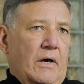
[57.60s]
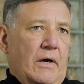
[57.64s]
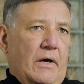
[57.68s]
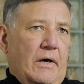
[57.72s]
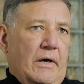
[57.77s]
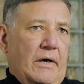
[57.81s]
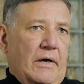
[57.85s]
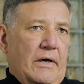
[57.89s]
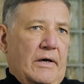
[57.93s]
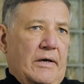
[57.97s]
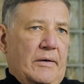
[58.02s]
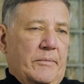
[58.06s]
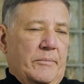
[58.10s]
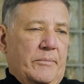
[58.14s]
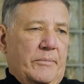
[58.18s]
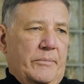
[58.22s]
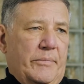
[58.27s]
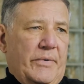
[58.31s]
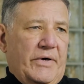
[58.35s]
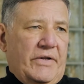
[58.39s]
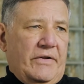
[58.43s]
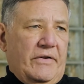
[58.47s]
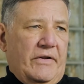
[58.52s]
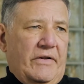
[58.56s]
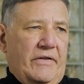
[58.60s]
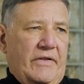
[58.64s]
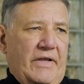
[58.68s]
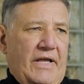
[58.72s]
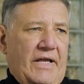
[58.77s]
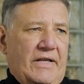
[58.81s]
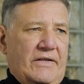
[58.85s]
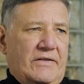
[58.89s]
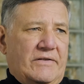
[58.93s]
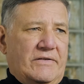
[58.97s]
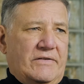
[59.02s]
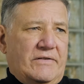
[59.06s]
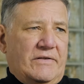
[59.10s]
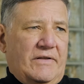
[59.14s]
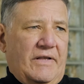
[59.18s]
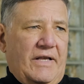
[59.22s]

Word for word: Uh, but that's